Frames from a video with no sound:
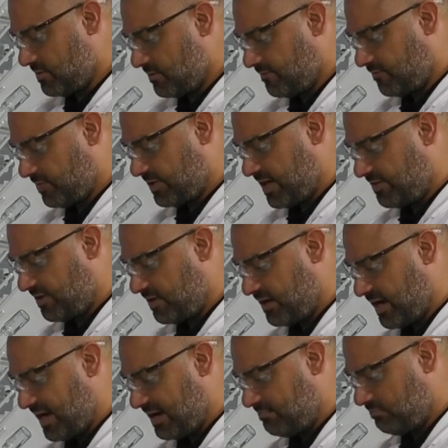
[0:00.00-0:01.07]
for another
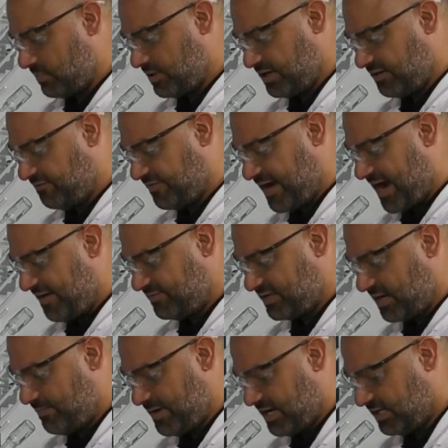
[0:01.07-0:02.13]
um, good five,
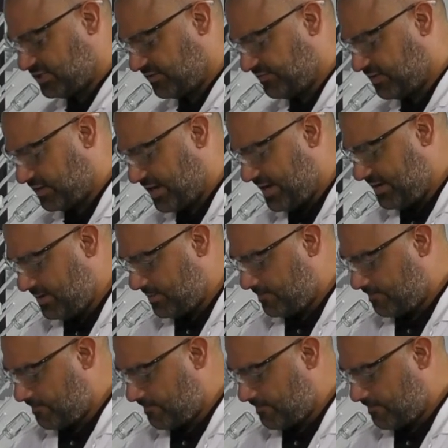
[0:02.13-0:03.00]
10 minutes if you like.